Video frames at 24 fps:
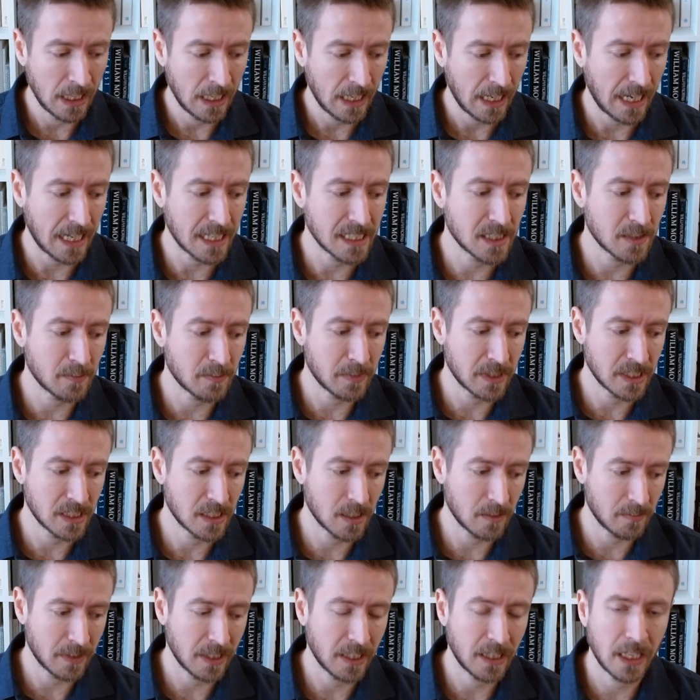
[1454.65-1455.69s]
hasn't been
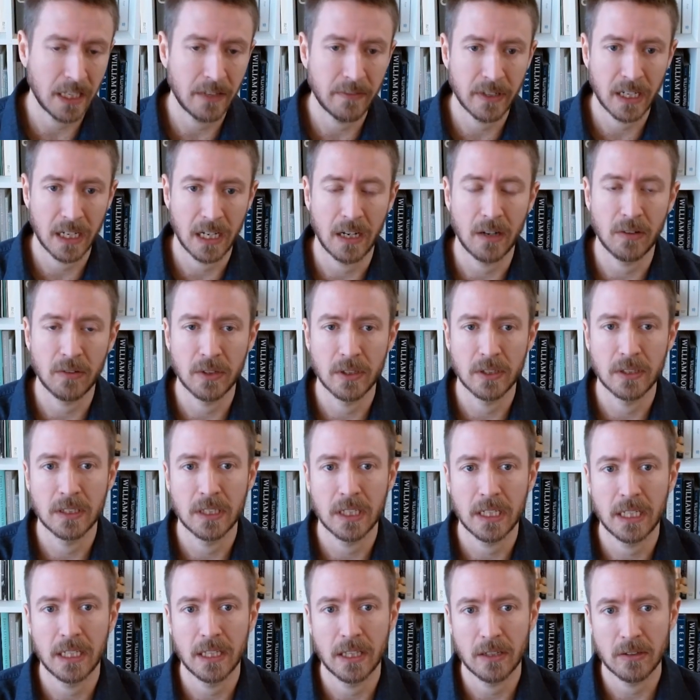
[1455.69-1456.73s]
something they've encountered
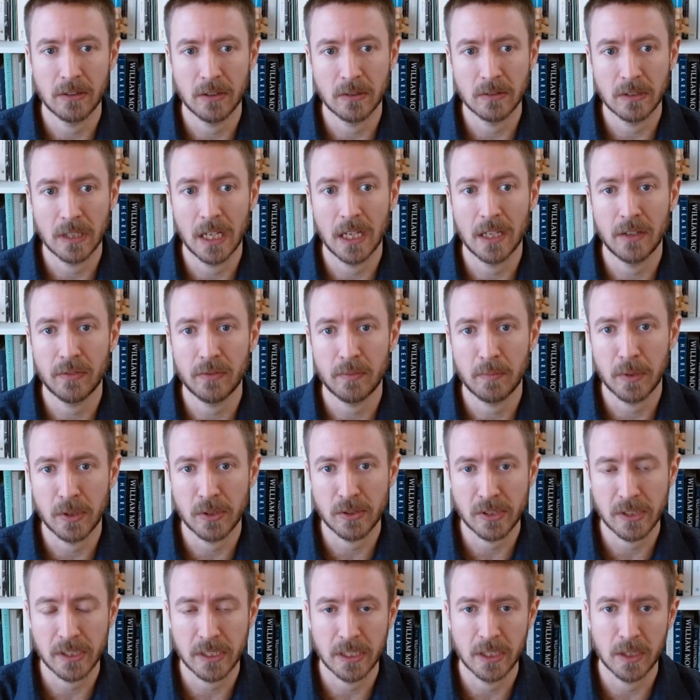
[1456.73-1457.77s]
in their own life
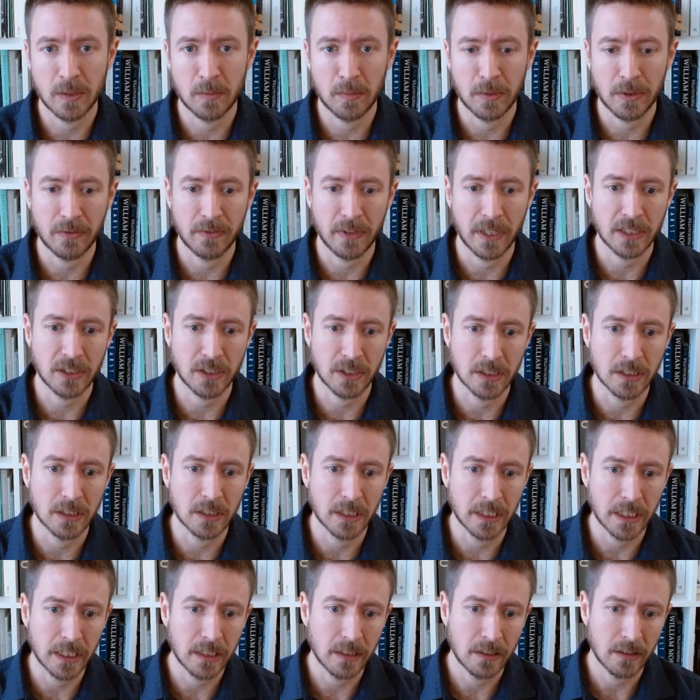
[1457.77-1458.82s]
personally or
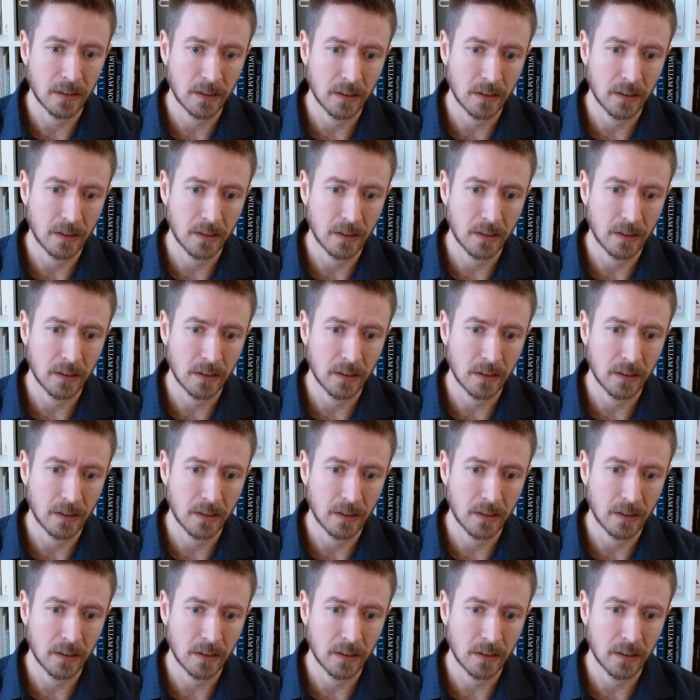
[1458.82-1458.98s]
professionally?